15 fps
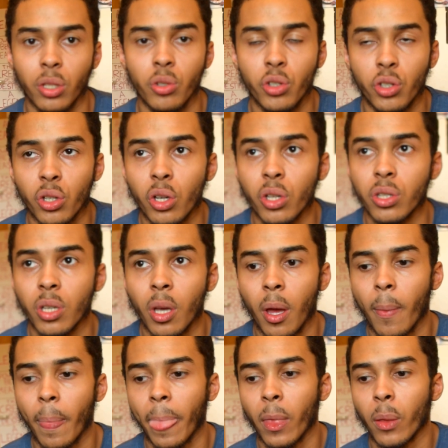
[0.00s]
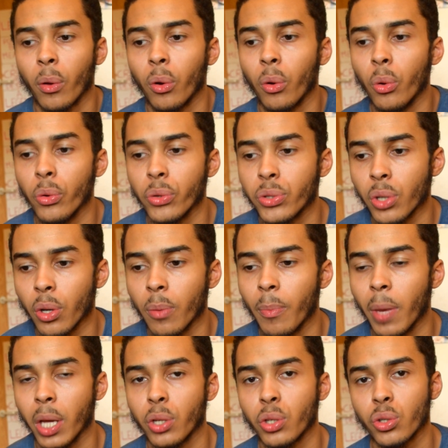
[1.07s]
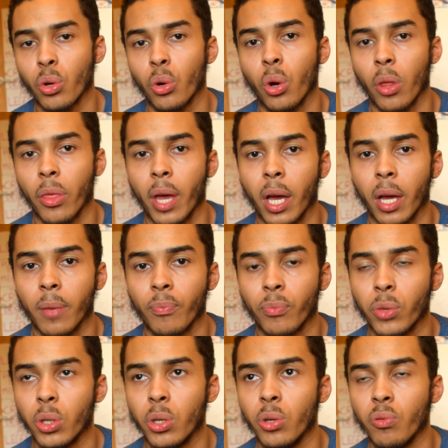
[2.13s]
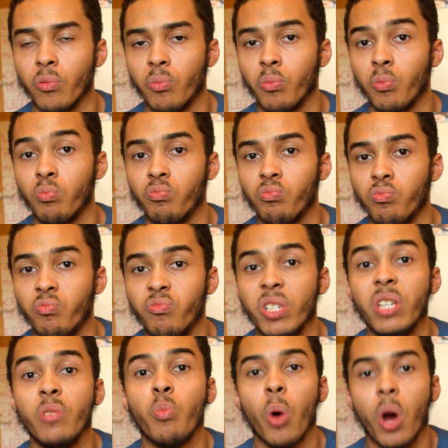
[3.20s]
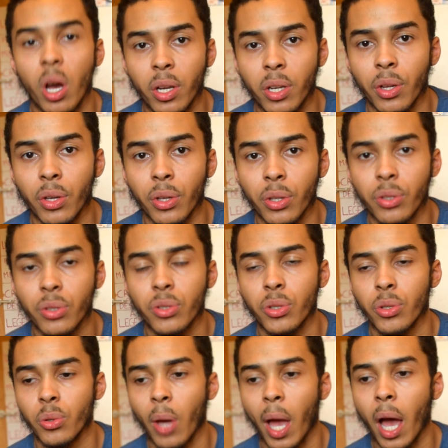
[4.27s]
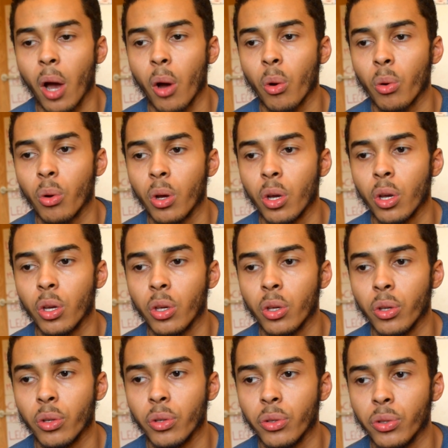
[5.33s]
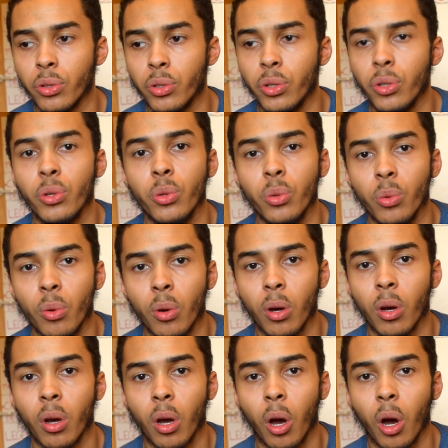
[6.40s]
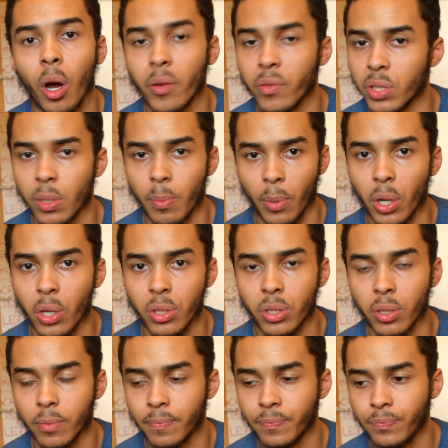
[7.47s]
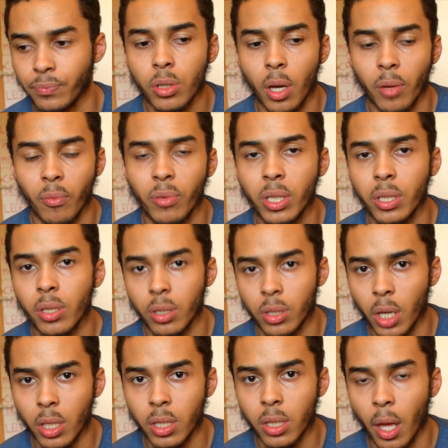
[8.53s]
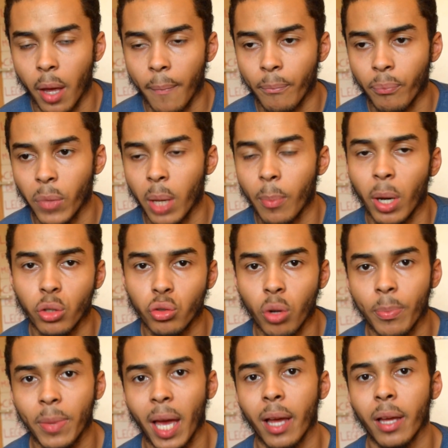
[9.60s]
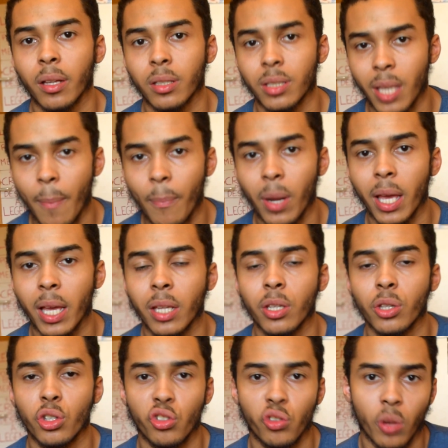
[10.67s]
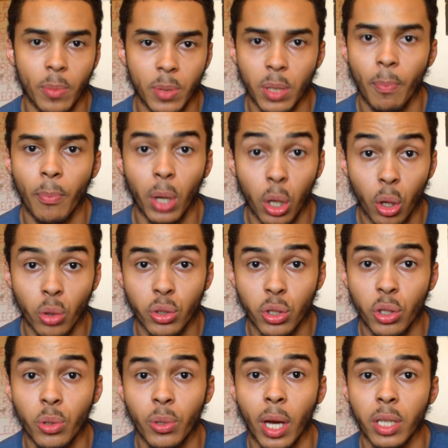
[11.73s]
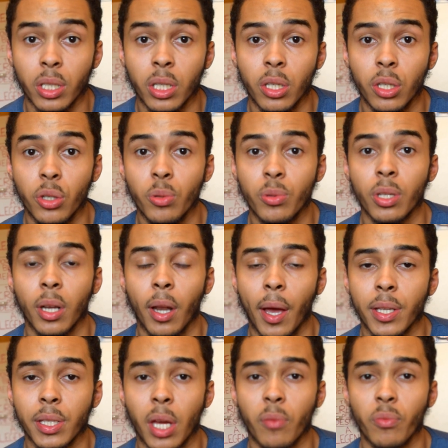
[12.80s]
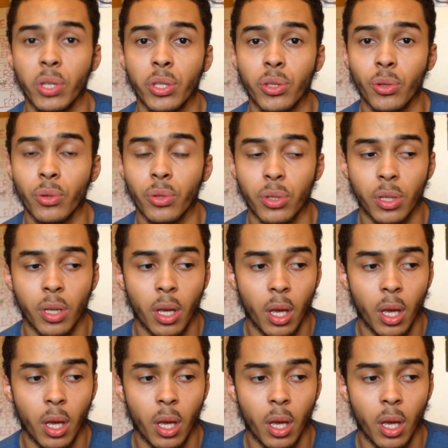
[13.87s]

You should also make sure that you reword it to how you are as a person. So I really suggest that. But I'll drop that template in the description below so you can actually utilize that resource.